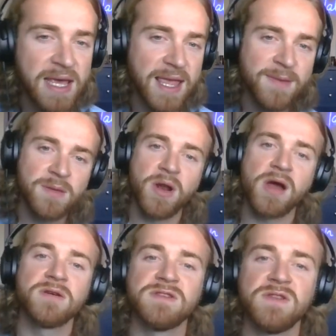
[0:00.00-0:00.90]
Give me the
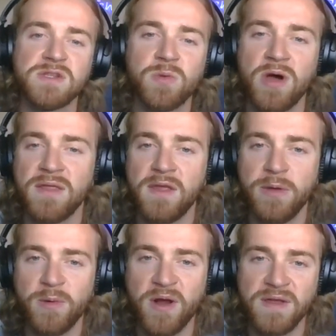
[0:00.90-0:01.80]
Broncos in this one. They'll
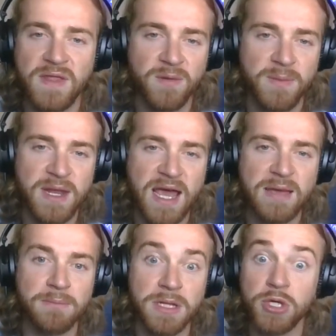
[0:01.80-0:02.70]
be wearing their
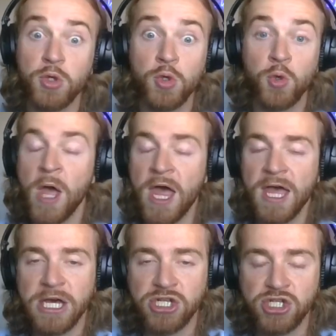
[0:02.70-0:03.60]
midnight blue
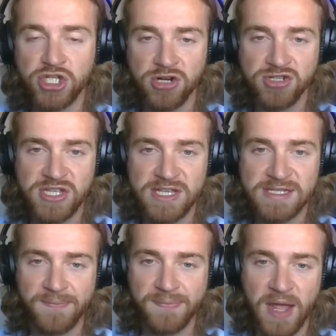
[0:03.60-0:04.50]
jerseys.